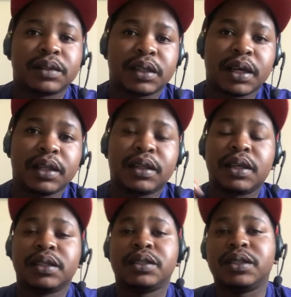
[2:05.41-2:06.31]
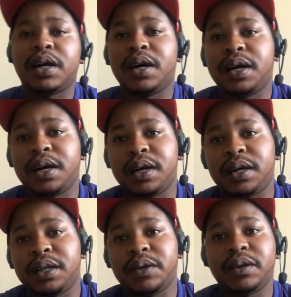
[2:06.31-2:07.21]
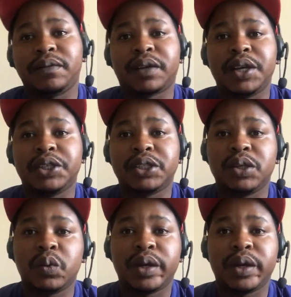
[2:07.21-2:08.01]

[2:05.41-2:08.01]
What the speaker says: get that notification